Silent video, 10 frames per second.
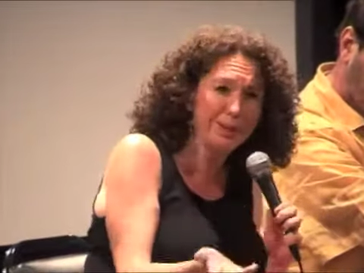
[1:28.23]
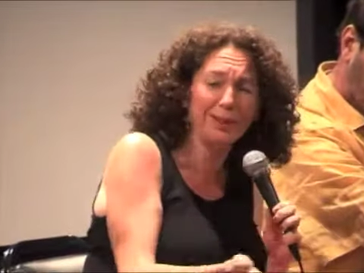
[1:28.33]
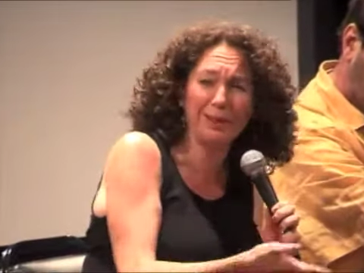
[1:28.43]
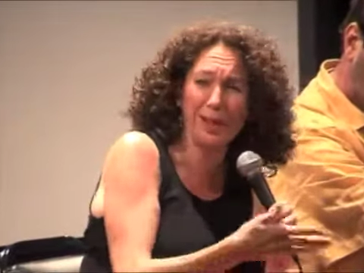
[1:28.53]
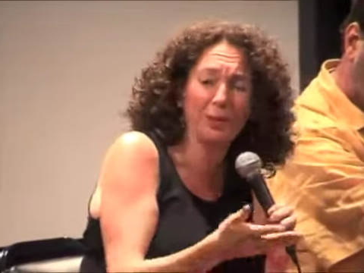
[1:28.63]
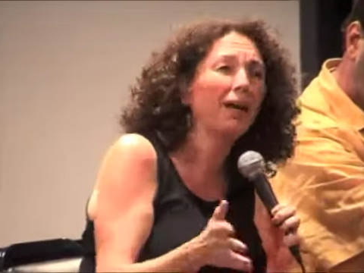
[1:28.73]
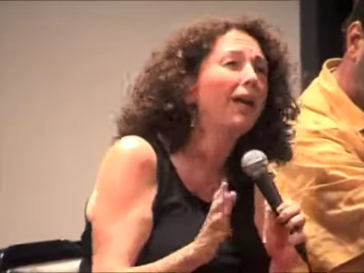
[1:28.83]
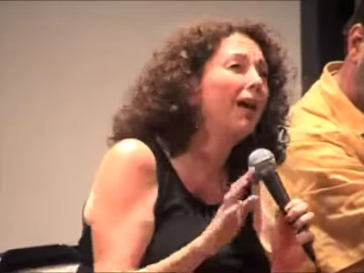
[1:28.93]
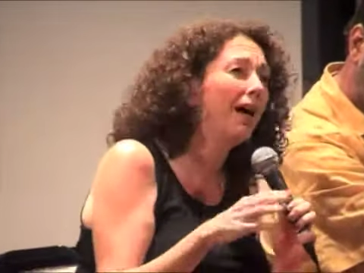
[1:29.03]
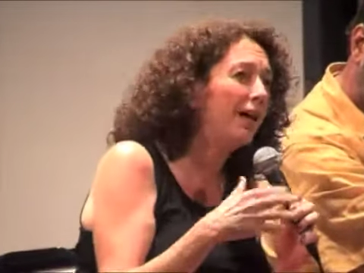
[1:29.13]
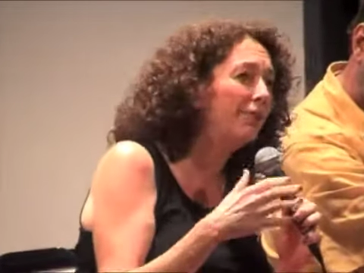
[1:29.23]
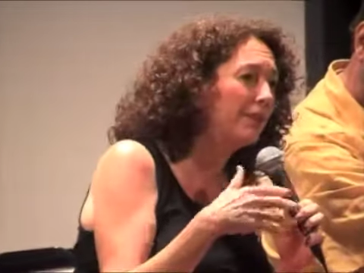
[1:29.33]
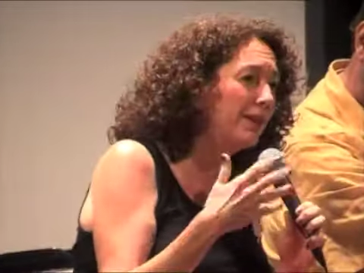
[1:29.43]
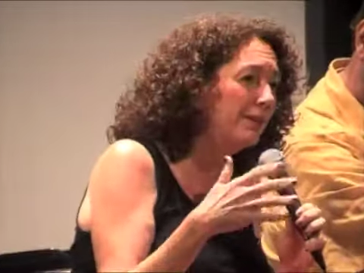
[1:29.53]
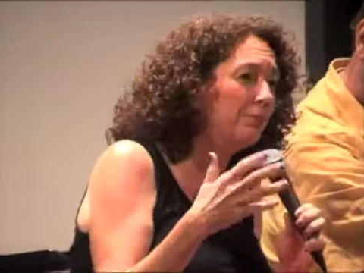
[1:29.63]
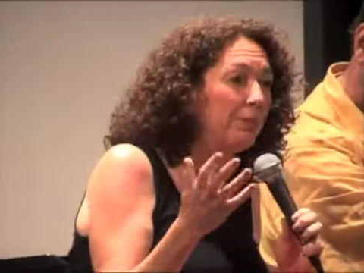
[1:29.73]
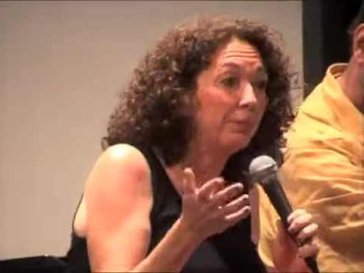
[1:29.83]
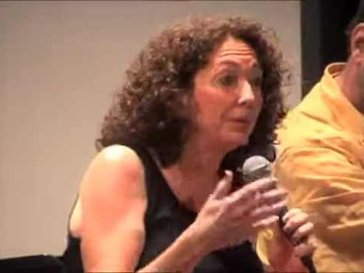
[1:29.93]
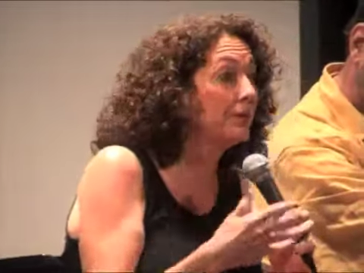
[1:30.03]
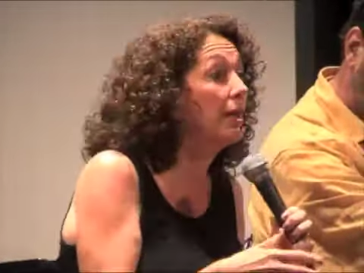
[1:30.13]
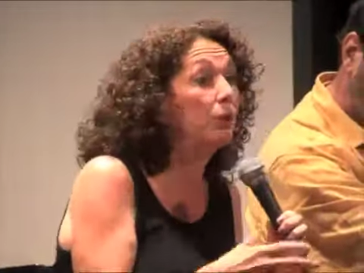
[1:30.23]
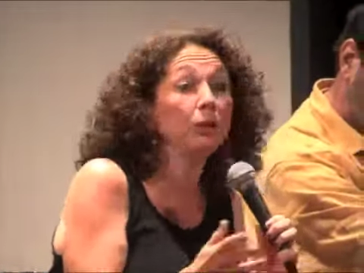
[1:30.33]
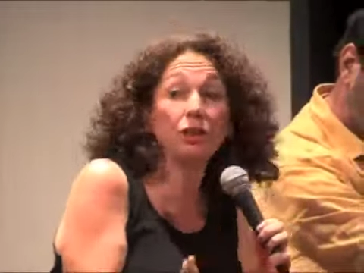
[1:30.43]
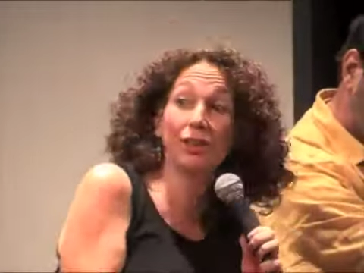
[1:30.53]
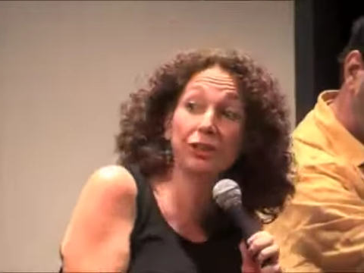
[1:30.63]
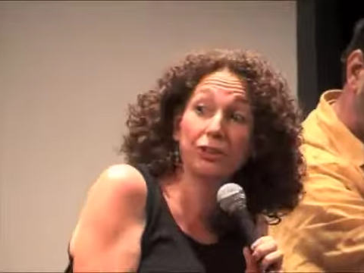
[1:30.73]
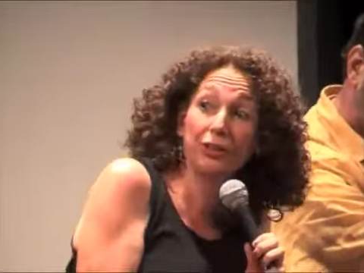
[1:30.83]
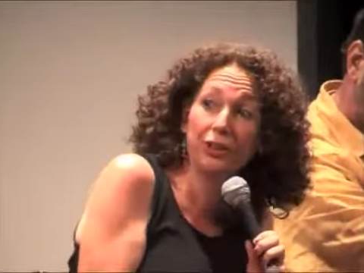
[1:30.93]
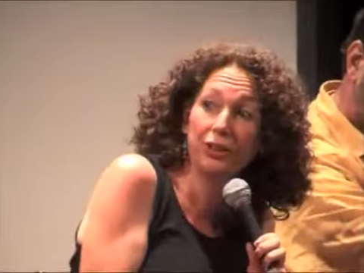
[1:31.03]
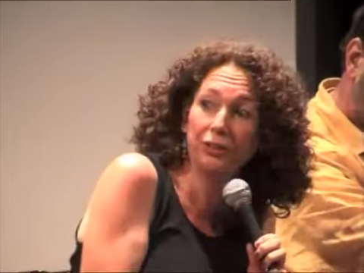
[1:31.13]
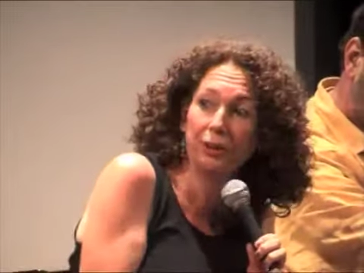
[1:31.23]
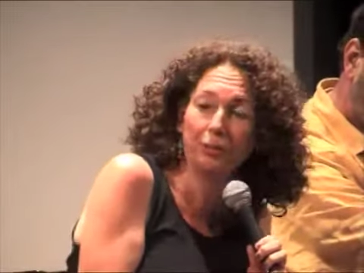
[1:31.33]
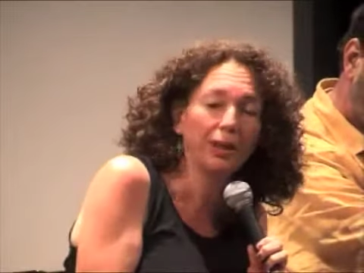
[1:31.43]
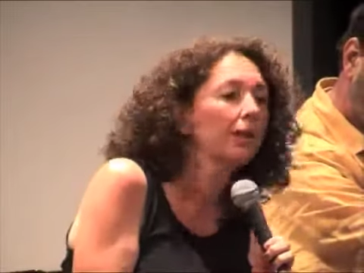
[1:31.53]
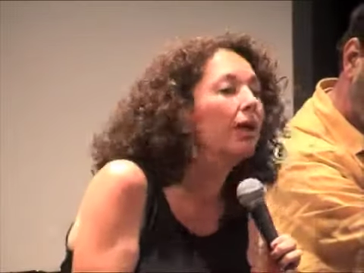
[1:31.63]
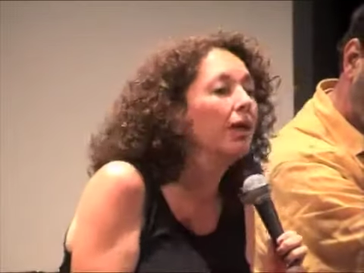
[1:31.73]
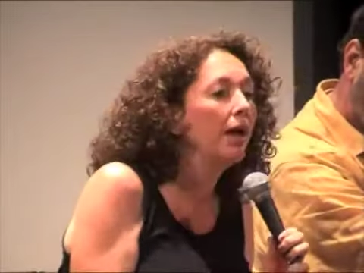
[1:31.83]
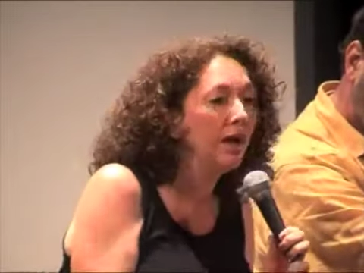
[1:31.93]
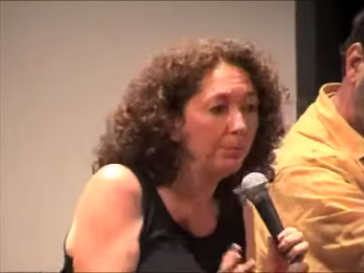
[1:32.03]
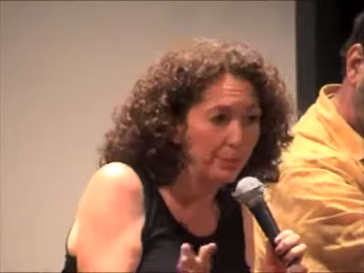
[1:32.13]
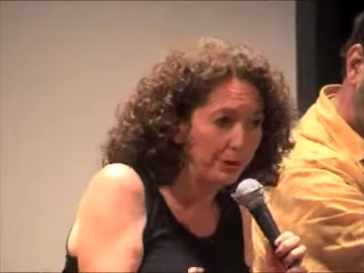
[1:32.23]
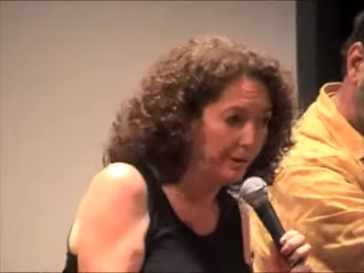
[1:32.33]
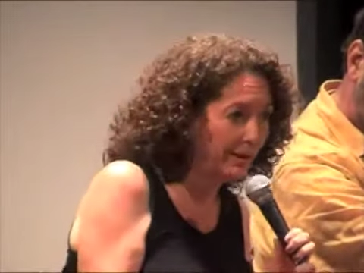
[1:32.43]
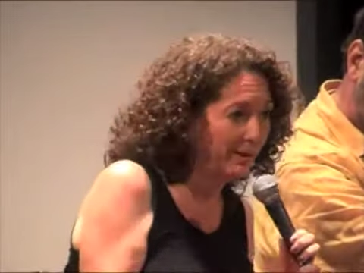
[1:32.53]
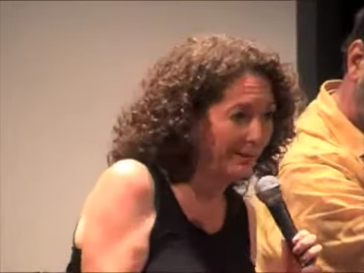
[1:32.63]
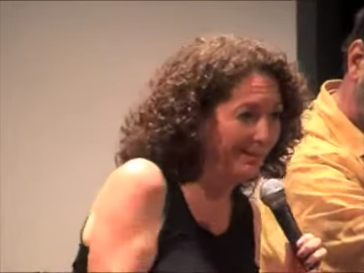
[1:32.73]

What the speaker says: I think I relate to you guys, you're like, which sister are you? I'm like, I'm Murray.